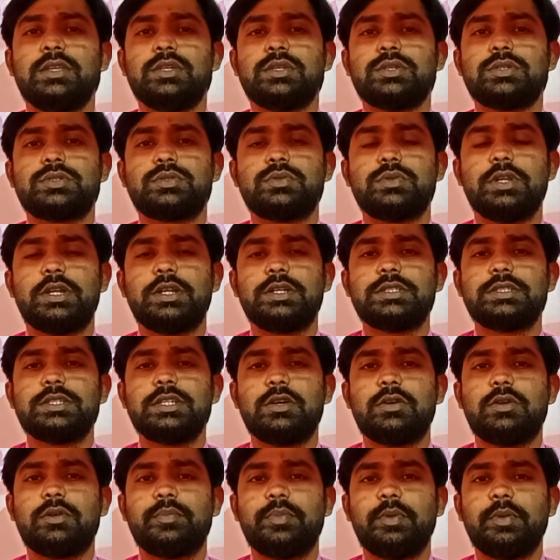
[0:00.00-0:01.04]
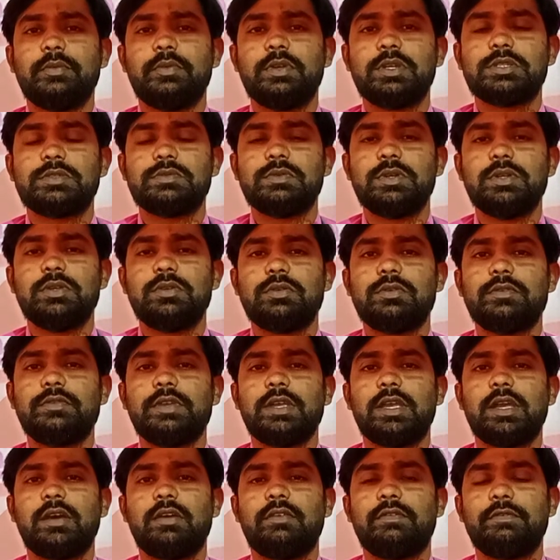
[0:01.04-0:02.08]
Students, in our previous video we
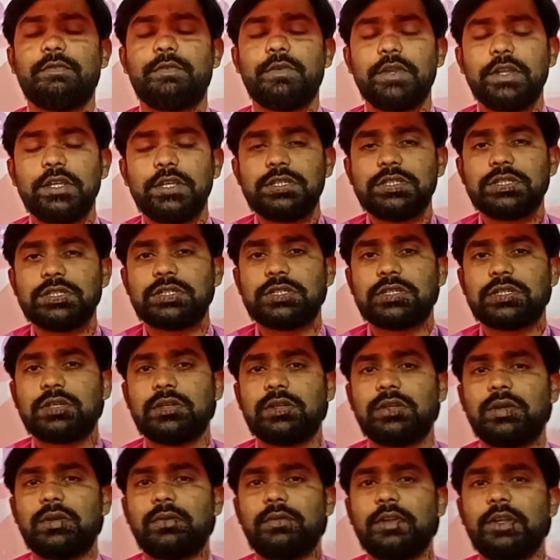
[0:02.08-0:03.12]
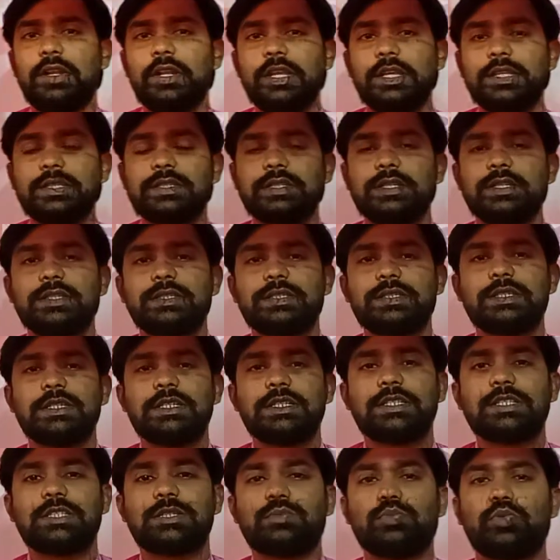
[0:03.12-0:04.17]
have finished our lesson
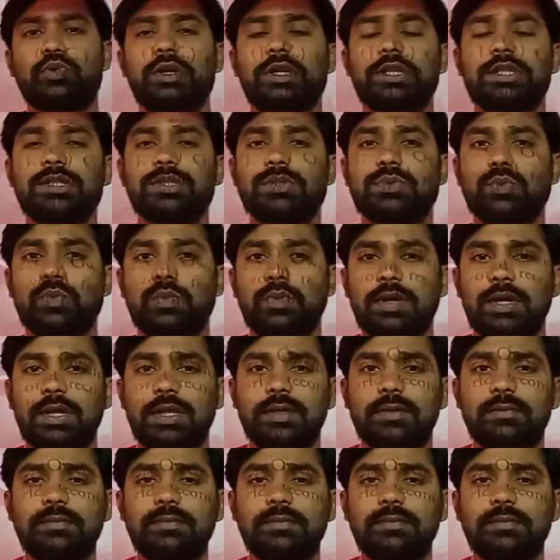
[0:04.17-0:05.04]
6.1,